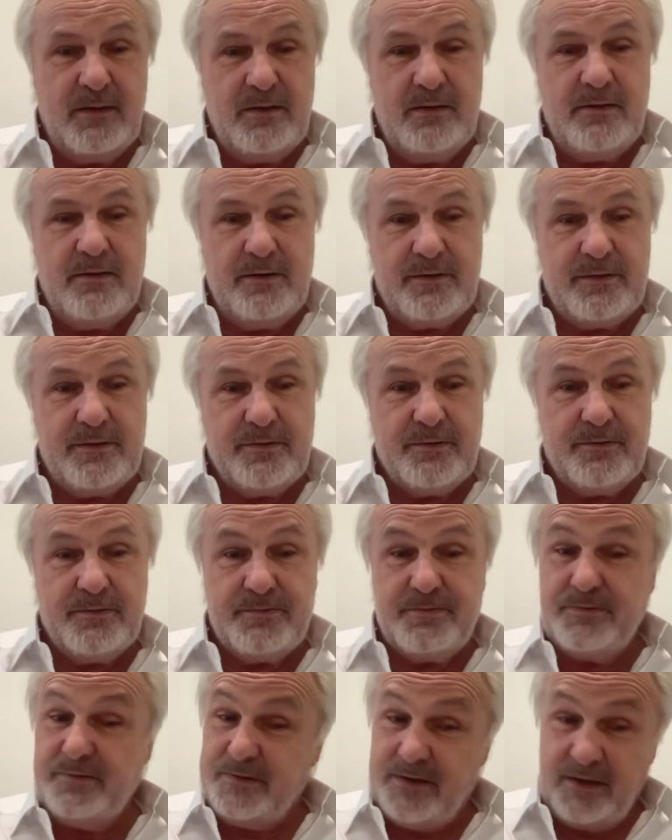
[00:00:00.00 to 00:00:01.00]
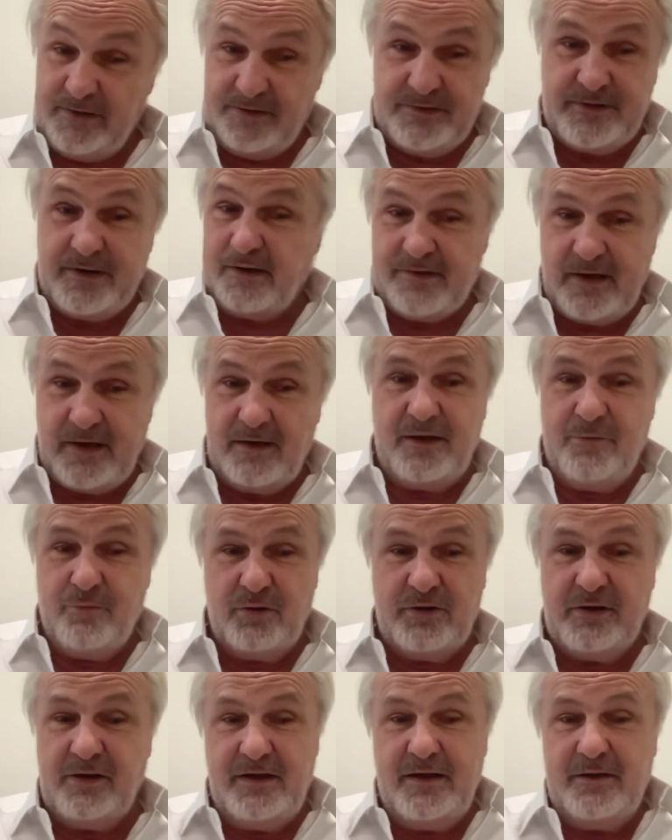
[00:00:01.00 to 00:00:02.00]
So this is exactly
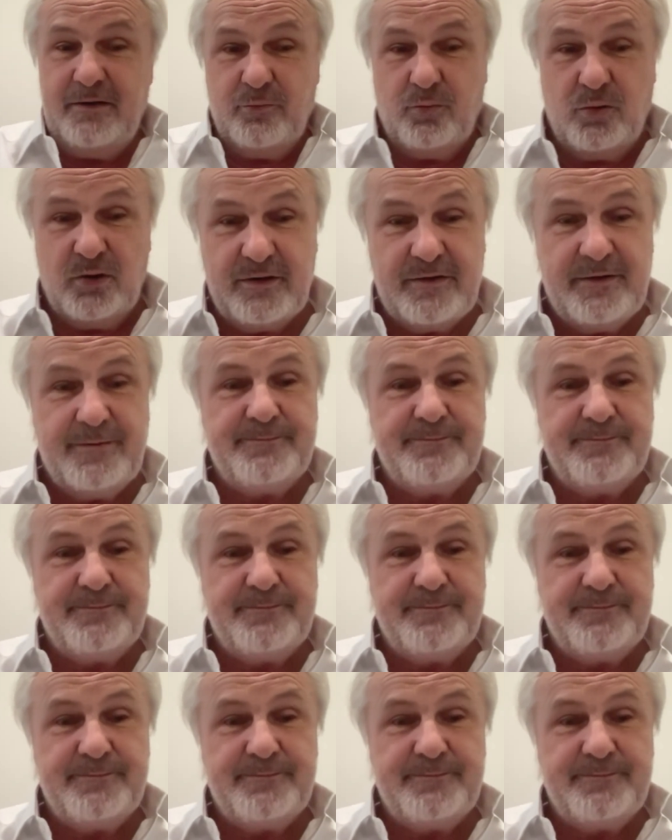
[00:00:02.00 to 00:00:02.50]
what he didn't want.